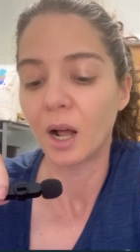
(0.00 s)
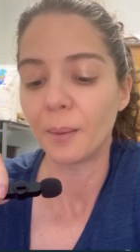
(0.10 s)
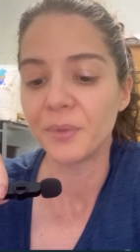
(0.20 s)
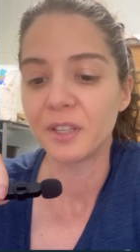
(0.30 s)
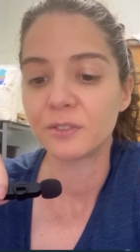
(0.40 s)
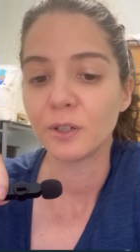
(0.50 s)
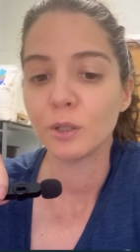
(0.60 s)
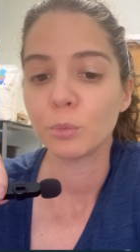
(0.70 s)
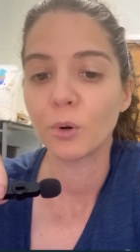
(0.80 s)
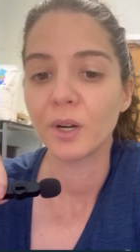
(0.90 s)
um, it's
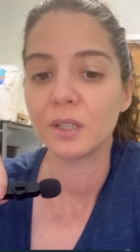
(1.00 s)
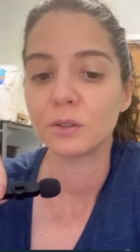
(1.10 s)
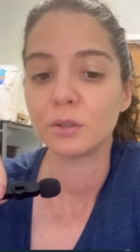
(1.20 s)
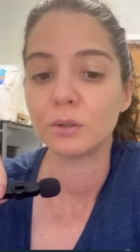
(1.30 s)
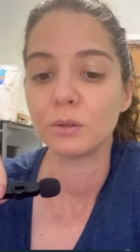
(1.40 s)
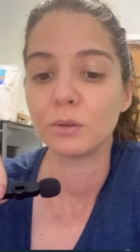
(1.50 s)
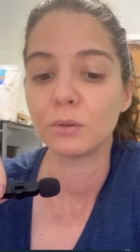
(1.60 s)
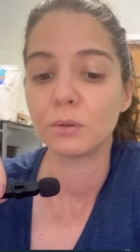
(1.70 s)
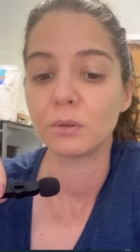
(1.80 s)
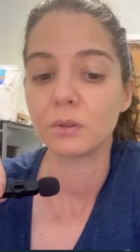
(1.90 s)
very important
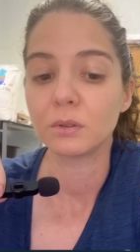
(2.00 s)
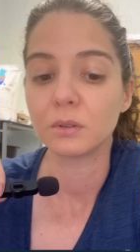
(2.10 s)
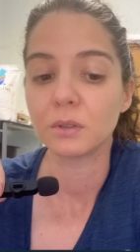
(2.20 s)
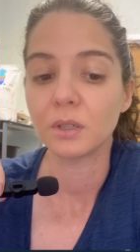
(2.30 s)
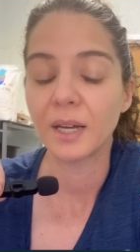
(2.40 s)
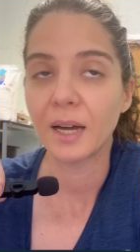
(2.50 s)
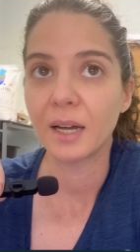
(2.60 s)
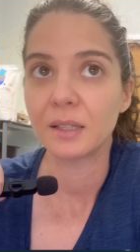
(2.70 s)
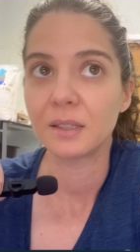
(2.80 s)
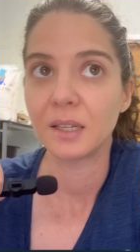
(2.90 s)
to look
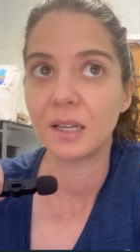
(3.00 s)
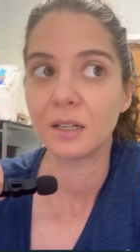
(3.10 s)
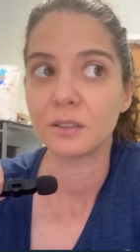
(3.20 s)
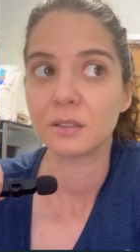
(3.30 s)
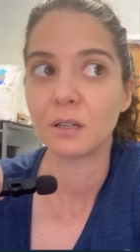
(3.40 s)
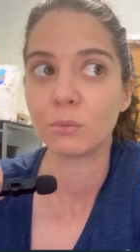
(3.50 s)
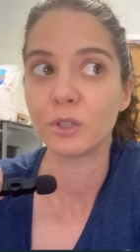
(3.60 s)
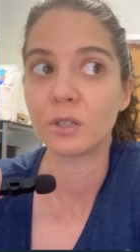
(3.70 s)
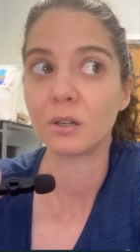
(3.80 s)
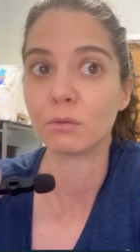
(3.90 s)
at things
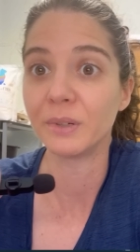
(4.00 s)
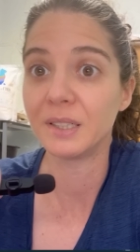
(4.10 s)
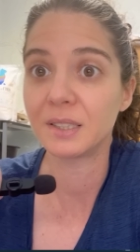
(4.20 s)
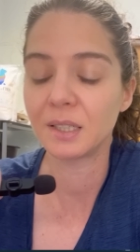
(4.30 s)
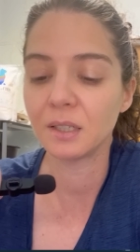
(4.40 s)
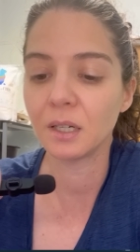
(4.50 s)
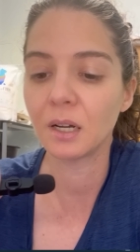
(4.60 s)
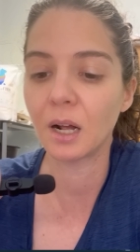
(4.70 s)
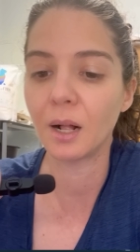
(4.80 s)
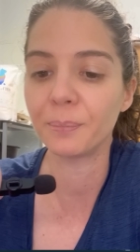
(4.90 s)
with
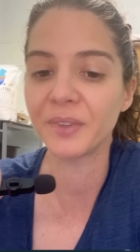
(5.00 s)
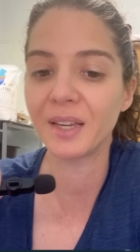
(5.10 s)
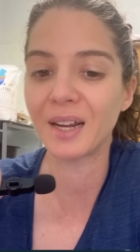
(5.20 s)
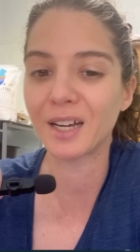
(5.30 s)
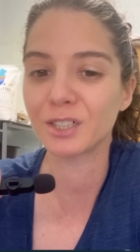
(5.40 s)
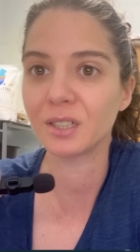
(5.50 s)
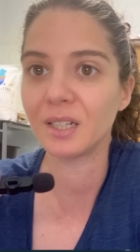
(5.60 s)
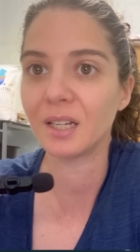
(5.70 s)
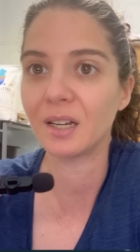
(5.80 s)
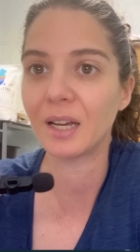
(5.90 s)
reason um, and
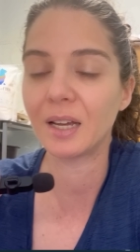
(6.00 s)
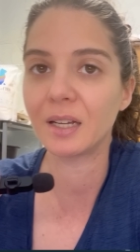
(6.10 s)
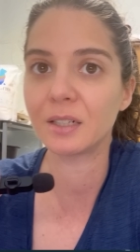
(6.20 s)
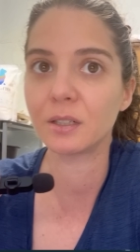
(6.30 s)
actually